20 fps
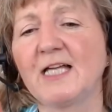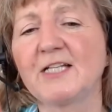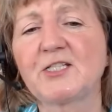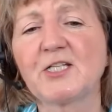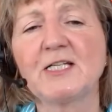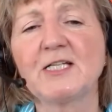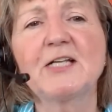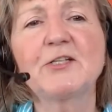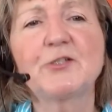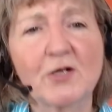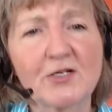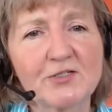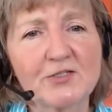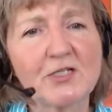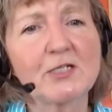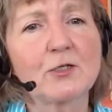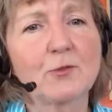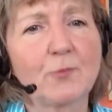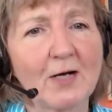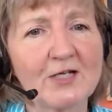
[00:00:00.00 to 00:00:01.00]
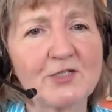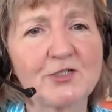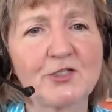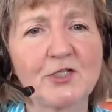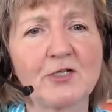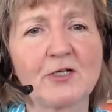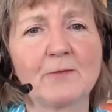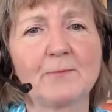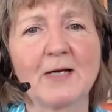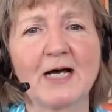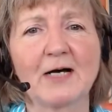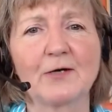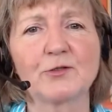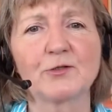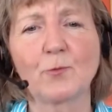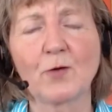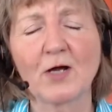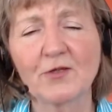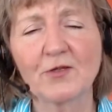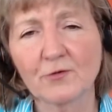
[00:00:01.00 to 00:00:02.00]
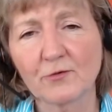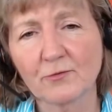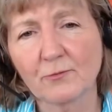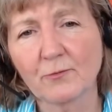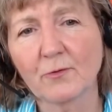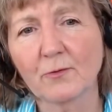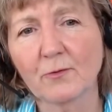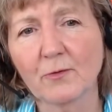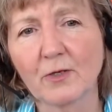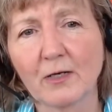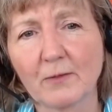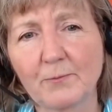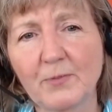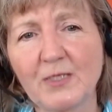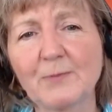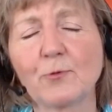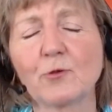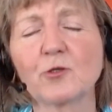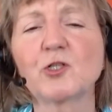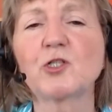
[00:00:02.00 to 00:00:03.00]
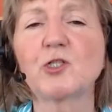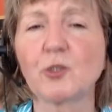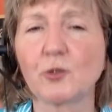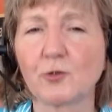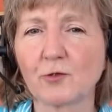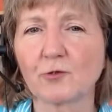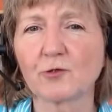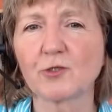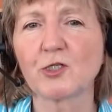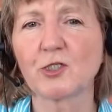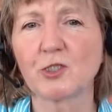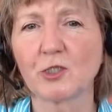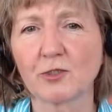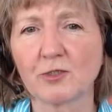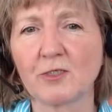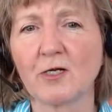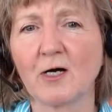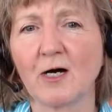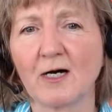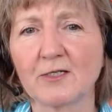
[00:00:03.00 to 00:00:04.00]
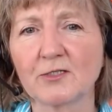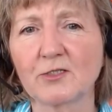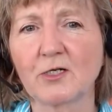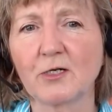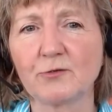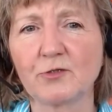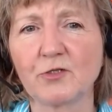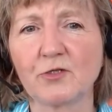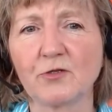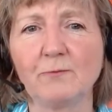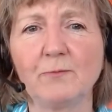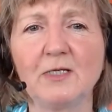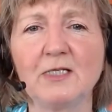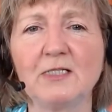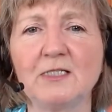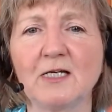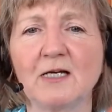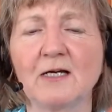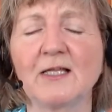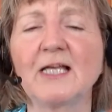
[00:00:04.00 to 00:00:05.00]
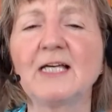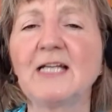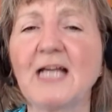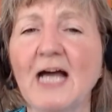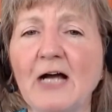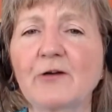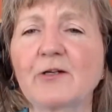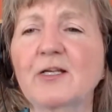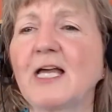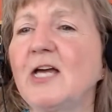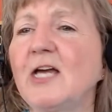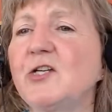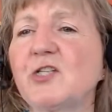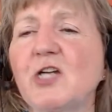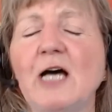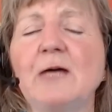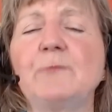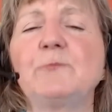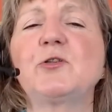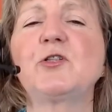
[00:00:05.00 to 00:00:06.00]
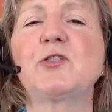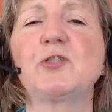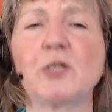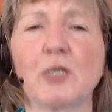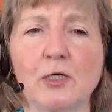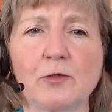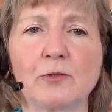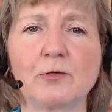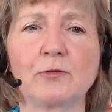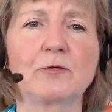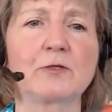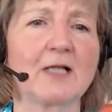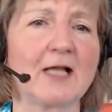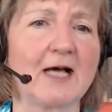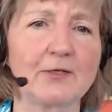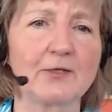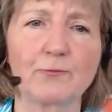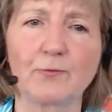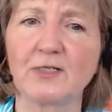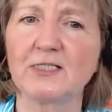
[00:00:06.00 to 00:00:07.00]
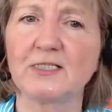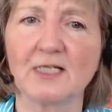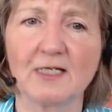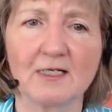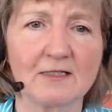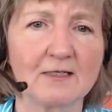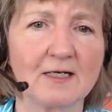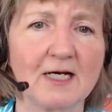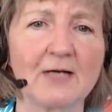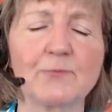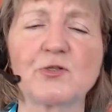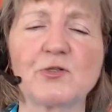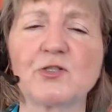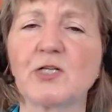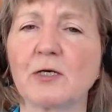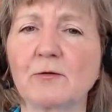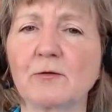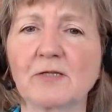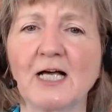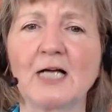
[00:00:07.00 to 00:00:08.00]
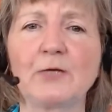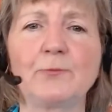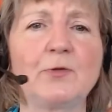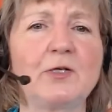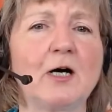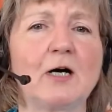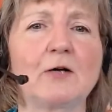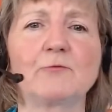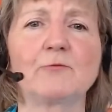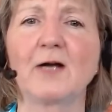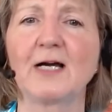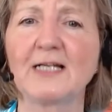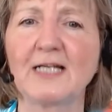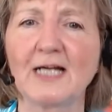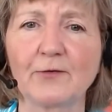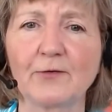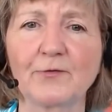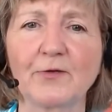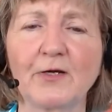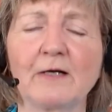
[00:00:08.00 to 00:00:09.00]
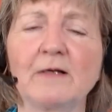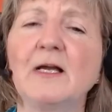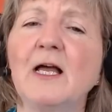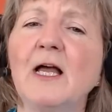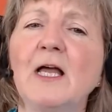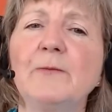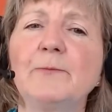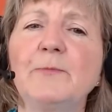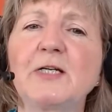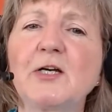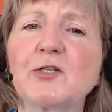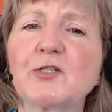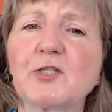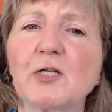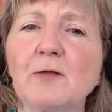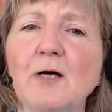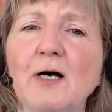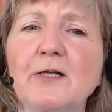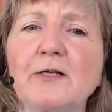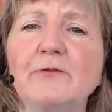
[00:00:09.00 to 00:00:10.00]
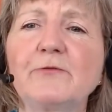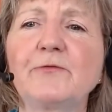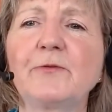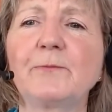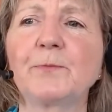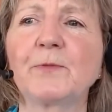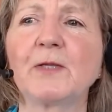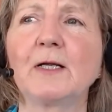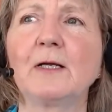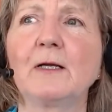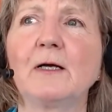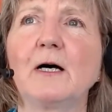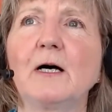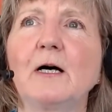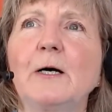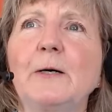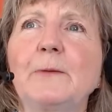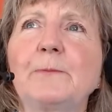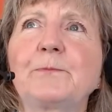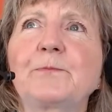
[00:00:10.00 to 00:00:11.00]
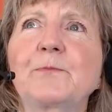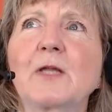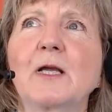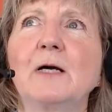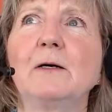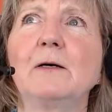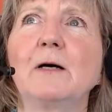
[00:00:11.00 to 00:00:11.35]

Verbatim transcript: it's an interesting question about whether people should or should not go to the media. In our case, I'm so glad we did. I'm so glad we got right out there because a lot of um,